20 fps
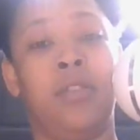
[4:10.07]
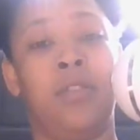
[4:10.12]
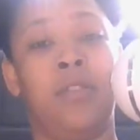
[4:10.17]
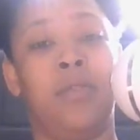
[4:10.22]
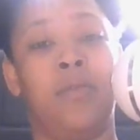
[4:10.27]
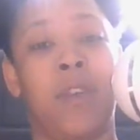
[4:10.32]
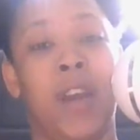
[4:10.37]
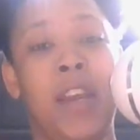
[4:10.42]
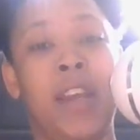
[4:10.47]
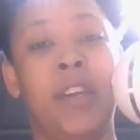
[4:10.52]

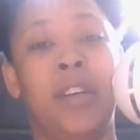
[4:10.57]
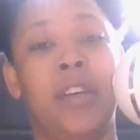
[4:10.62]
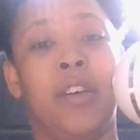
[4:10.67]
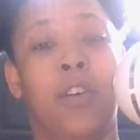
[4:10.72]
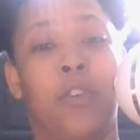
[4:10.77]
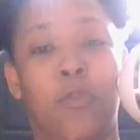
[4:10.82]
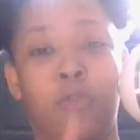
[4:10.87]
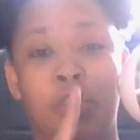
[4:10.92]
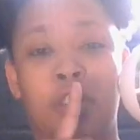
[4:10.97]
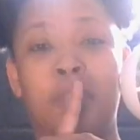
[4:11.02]
Right?
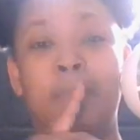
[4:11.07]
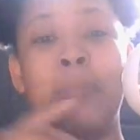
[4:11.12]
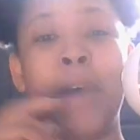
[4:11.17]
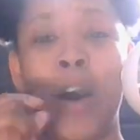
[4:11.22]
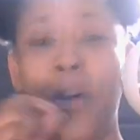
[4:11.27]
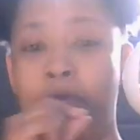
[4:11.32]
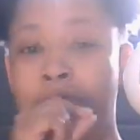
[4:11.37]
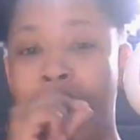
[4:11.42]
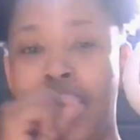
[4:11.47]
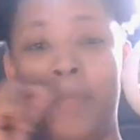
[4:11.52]
Close your
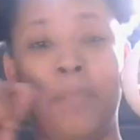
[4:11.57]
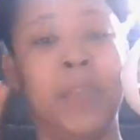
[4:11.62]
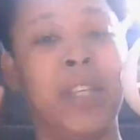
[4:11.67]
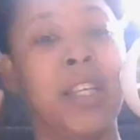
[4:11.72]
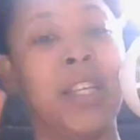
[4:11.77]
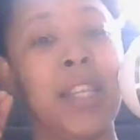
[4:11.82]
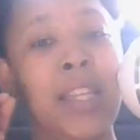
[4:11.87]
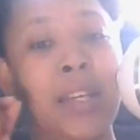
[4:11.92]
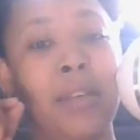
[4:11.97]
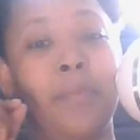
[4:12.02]
mouth. Zip
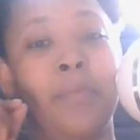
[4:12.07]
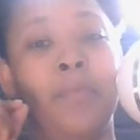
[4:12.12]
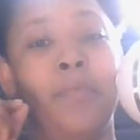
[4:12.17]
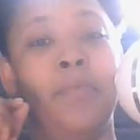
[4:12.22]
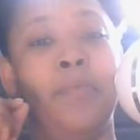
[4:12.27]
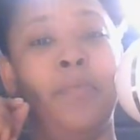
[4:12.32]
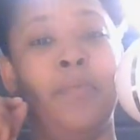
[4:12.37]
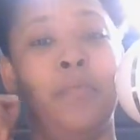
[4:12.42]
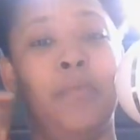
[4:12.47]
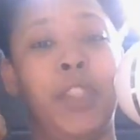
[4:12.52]
your lip.
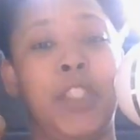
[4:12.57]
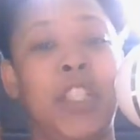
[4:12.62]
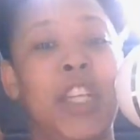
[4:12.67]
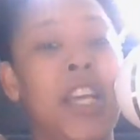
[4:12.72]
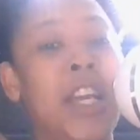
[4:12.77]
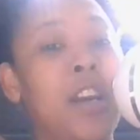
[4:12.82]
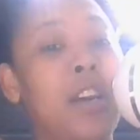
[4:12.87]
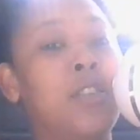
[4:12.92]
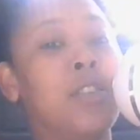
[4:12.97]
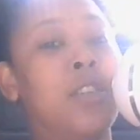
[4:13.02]
Put
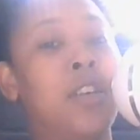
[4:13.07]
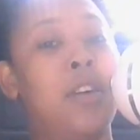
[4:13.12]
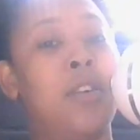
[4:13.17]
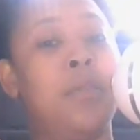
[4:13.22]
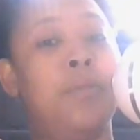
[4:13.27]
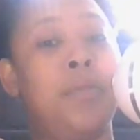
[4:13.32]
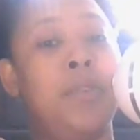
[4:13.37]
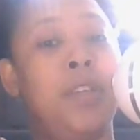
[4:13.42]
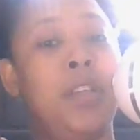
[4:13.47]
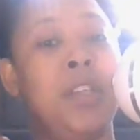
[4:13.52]
your ears on.
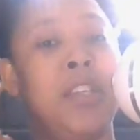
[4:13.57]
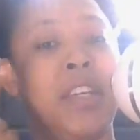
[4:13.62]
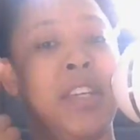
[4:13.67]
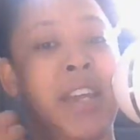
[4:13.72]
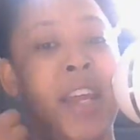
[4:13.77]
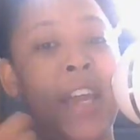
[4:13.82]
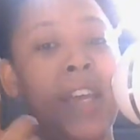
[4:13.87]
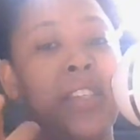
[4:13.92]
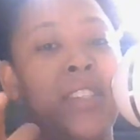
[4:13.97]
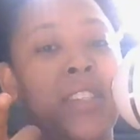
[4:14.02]
The
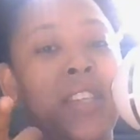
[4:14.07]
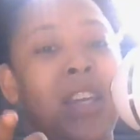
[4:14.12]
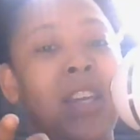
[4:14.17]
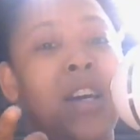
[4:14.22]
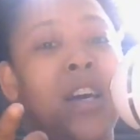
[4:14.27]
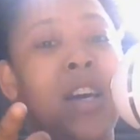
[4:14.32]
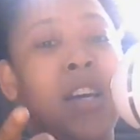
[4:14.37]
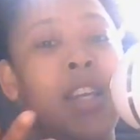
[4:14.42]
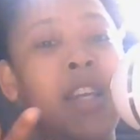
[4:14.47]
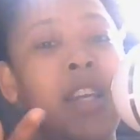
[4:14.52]
next set of one
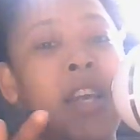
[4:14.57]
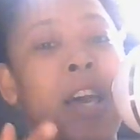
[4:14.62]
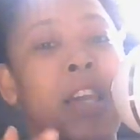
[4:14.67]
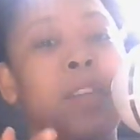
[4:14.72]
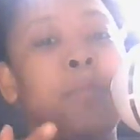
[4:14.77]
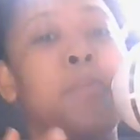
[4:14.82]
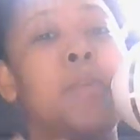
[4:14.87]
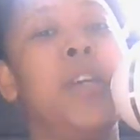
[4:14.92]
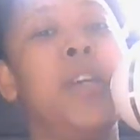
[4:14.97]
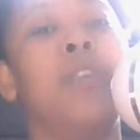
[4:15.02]
hundred dollar
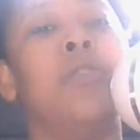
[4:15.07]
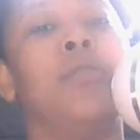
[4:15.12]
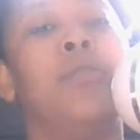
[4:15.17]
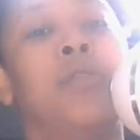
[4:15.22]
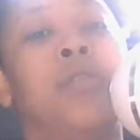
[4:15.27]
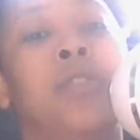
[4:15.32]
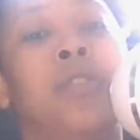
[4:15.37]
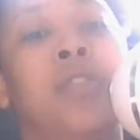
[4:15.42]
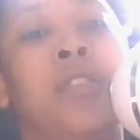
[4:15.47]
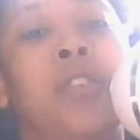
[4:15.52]

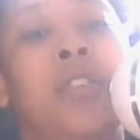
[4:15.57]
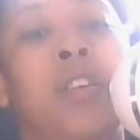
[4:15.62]
bills